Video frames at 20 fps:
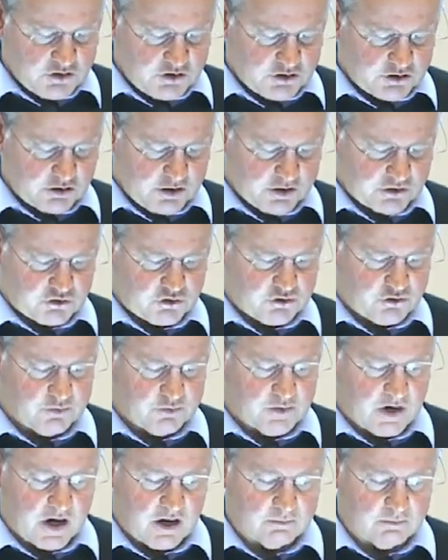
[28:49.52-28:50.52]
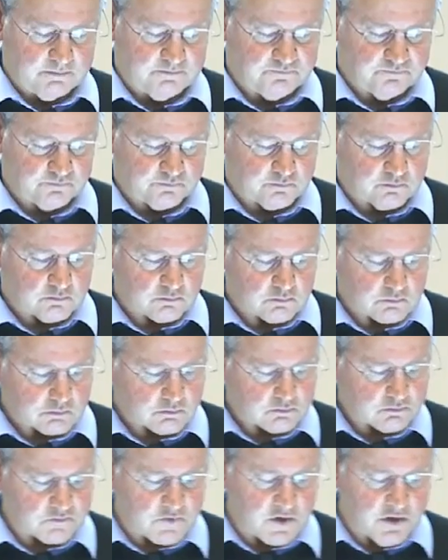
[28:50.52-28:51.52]
I'd just like to
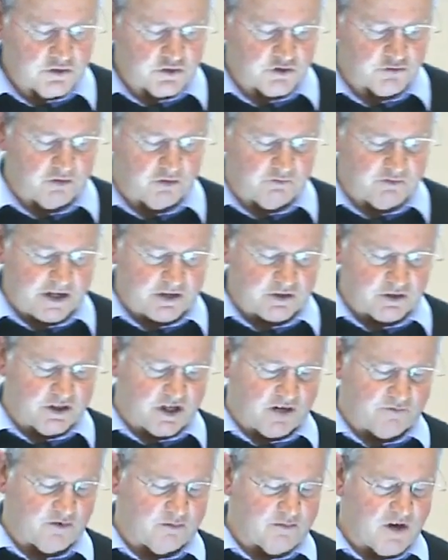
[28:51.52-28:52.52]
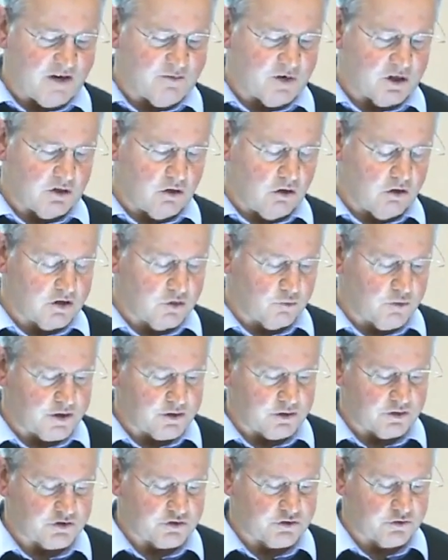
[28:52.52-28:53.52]
just reflect on that for a moment longer
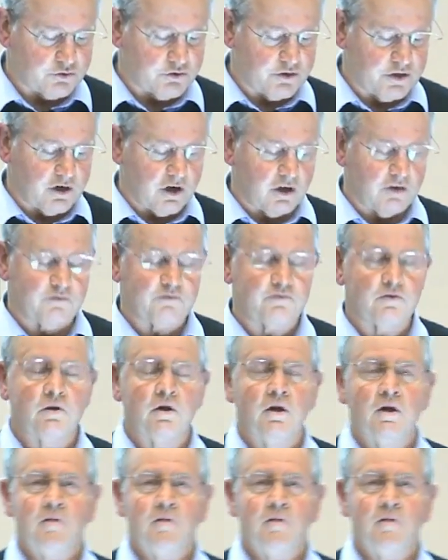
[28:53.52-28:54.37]
with the story of